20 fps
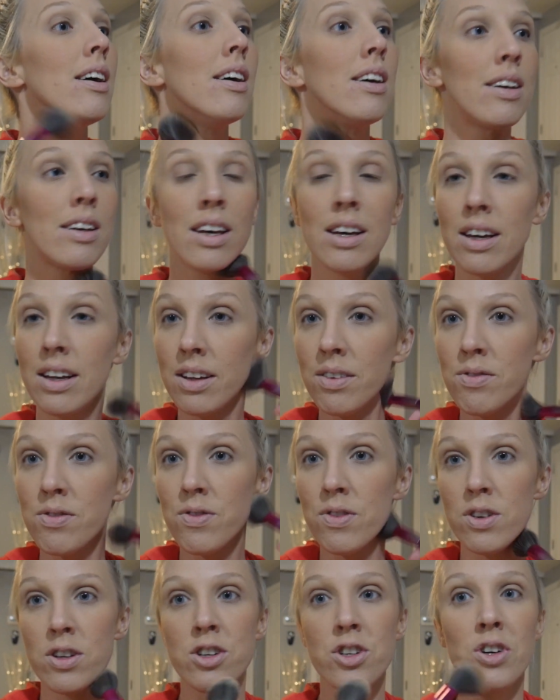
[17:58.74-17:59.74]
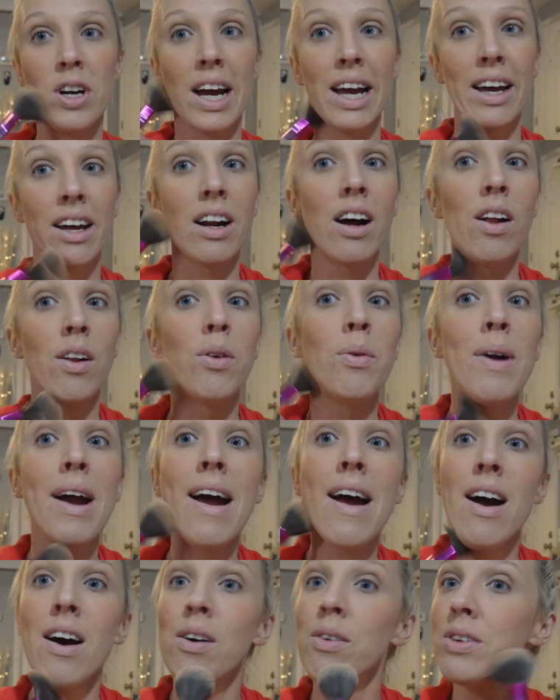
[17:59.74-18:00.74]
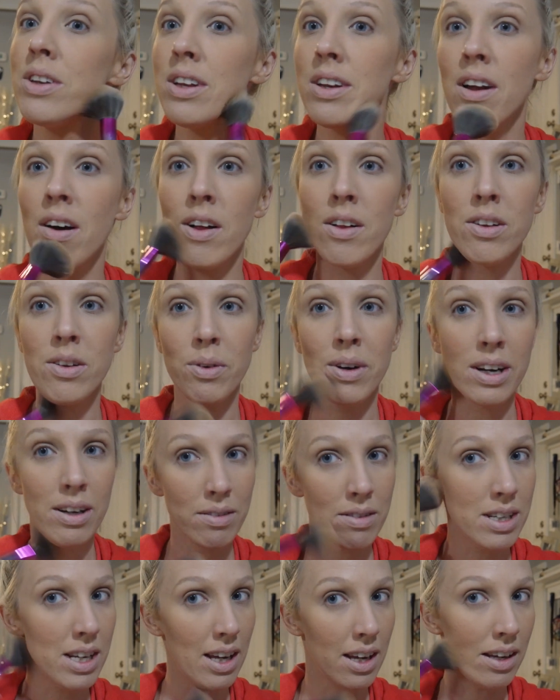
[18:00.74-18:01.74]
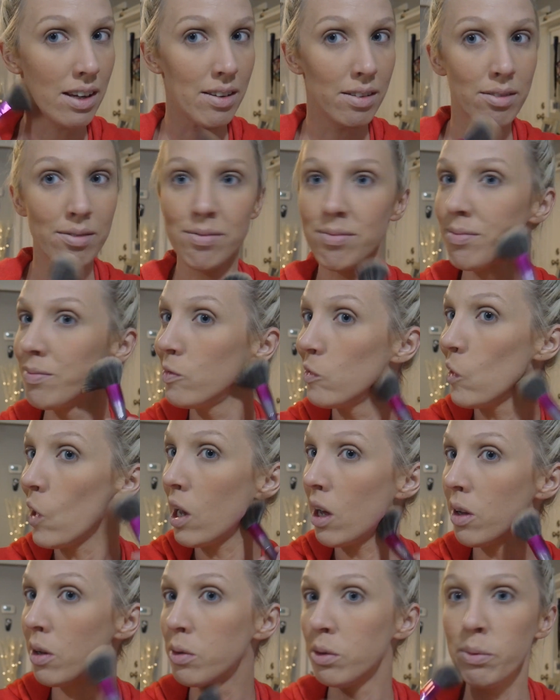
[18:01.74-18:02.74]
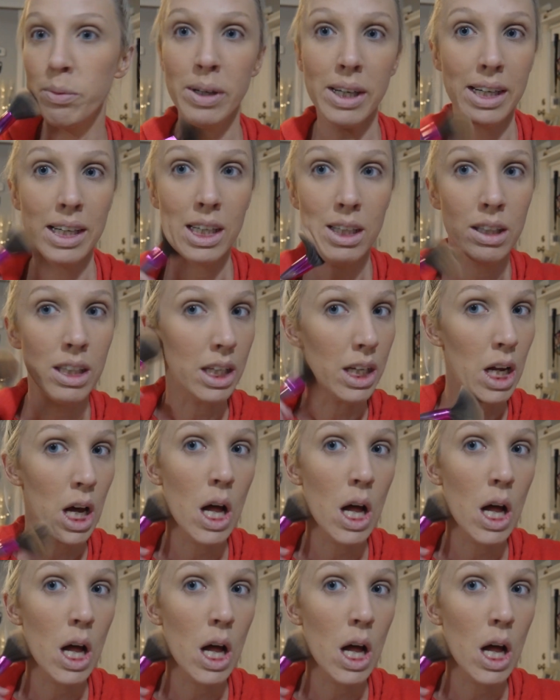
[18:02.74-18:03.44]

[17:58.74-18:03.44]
and kind of drag it all around and all around town. All around and